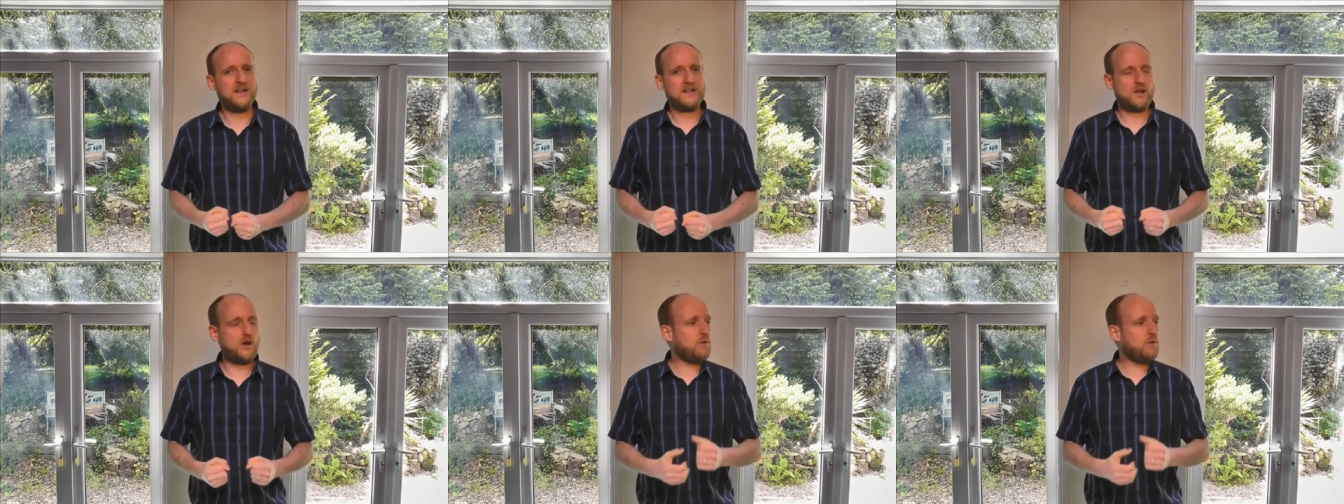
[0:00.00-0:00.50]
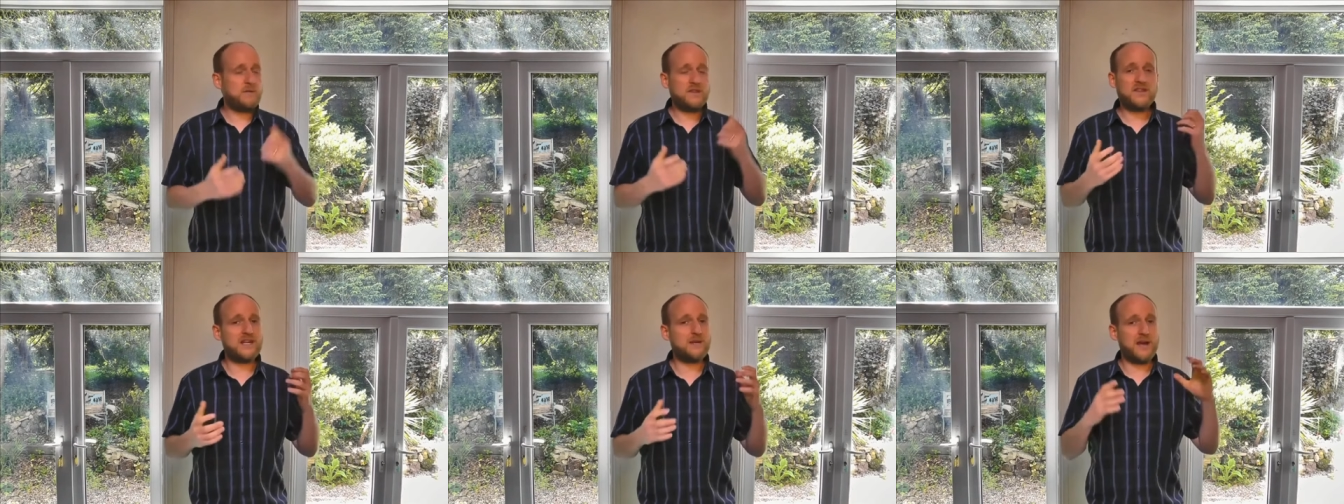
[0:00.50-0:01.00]
You know, we've
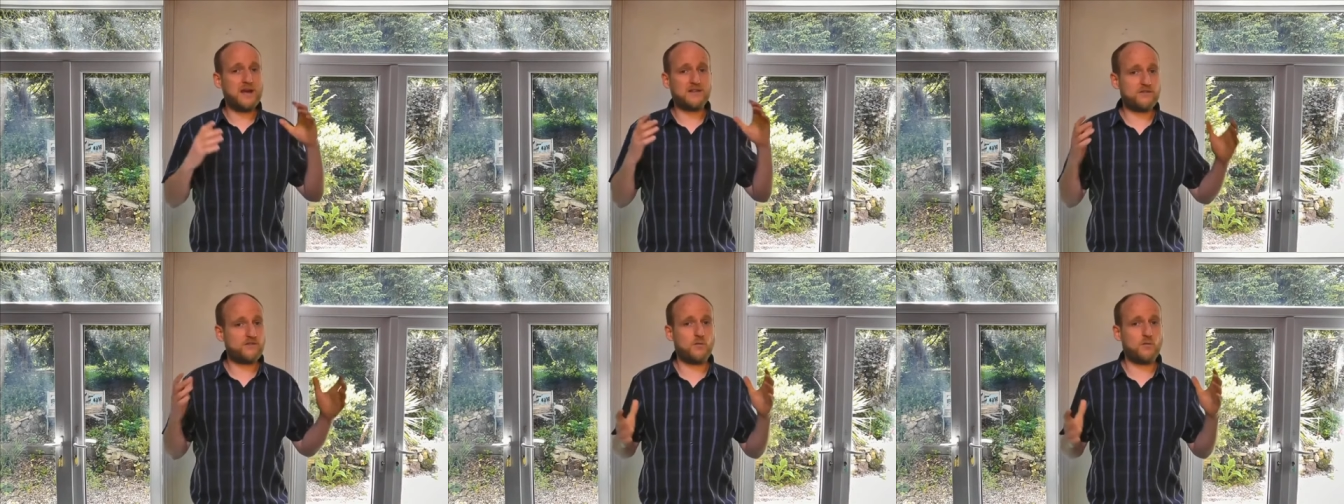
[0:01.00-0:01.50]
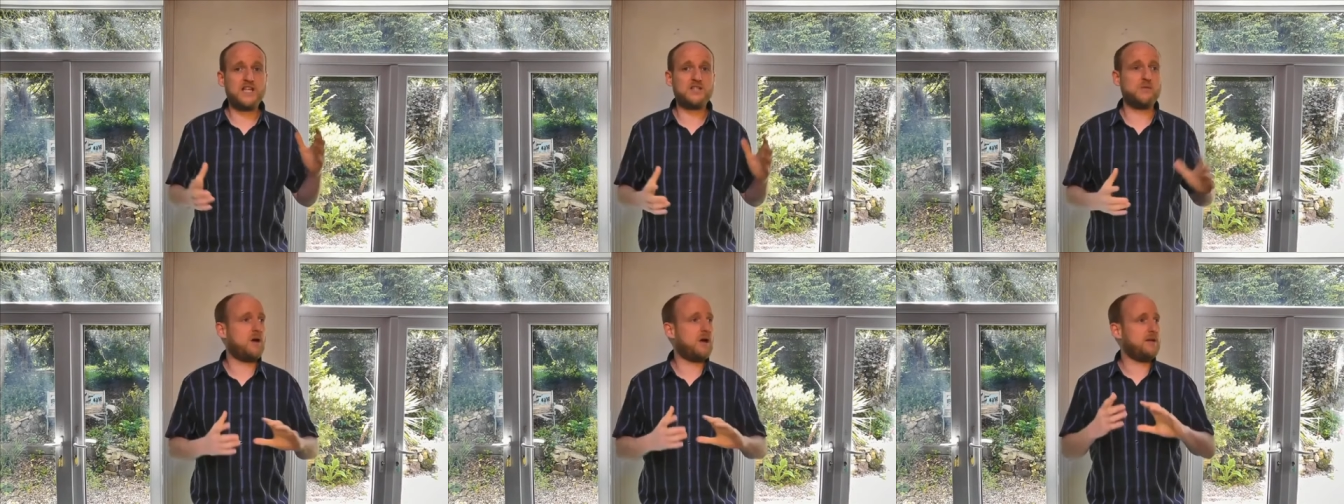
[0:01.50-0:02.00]
been thinking about different
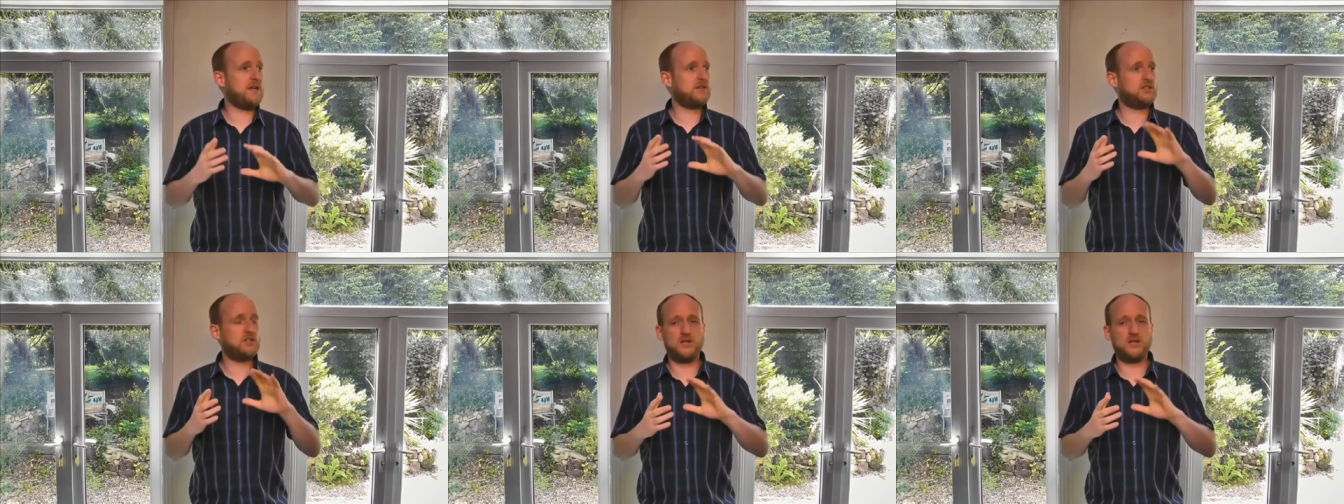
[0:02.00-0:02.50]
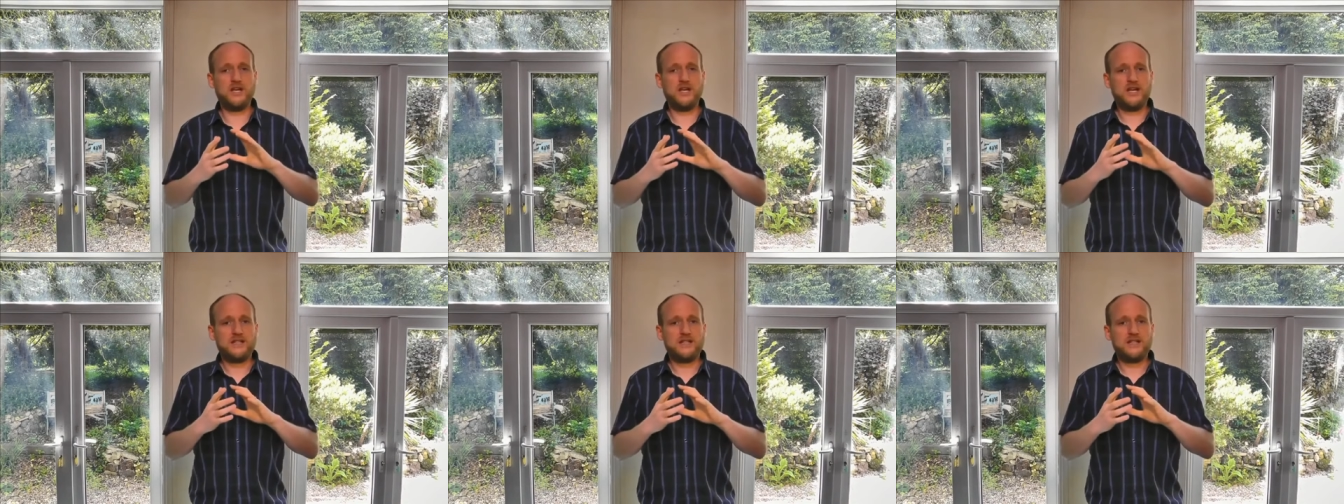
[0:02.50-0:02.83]
ways we might be able to do it.